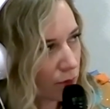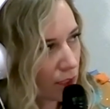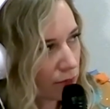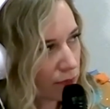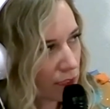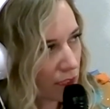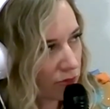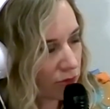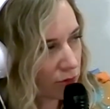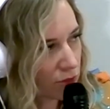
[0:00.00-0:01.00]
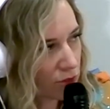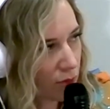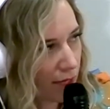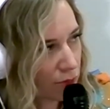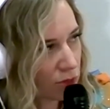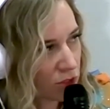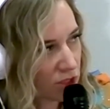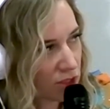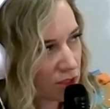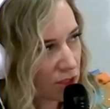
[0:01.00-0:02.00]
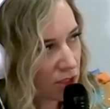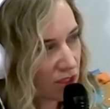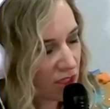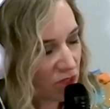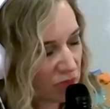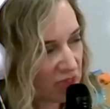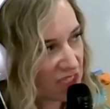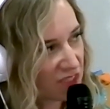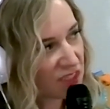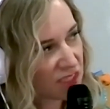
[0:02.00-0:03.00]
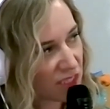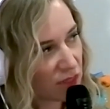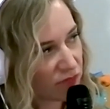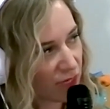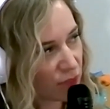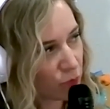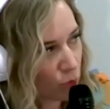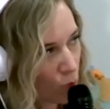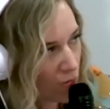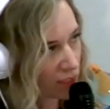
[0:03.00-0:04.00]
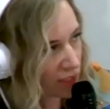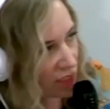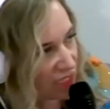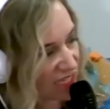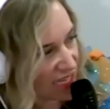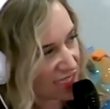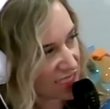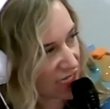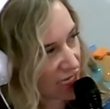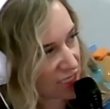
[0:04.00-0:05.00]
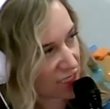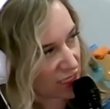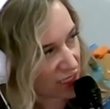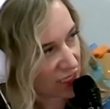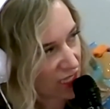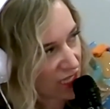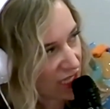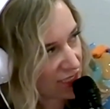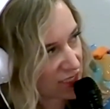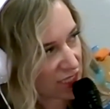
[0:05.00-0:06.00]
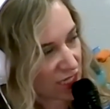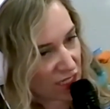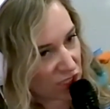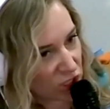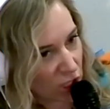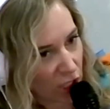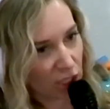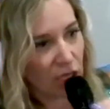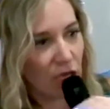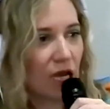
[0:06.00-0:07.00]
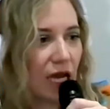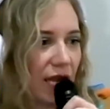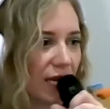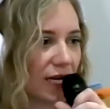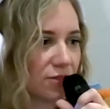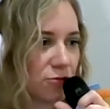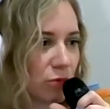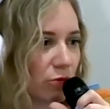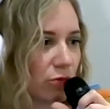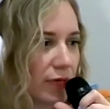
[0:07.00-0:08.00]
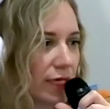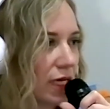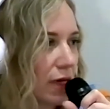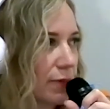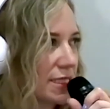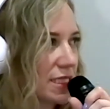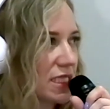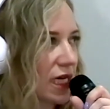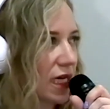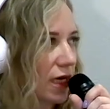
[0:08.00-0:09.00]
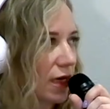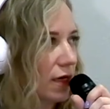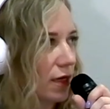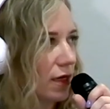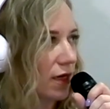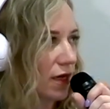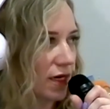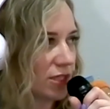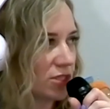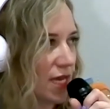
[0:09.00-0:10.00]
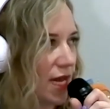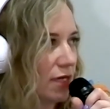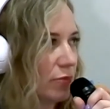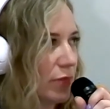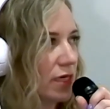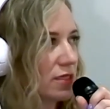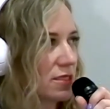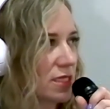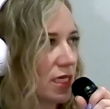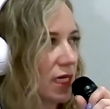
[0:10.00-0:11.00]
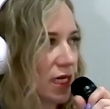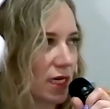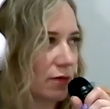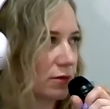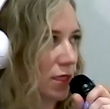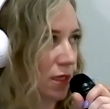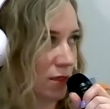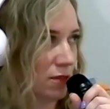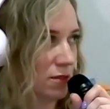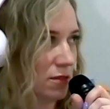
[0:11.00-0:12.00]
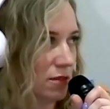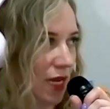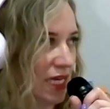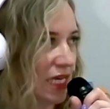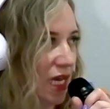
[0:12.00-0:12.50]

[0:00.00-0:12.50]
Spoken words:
We got to be careful. So I was just immediately terrified. And we're walking like at dusk, like it's getting dark. And I just remember picking up a stick. And I just had a bear stick, and I was like, I can't.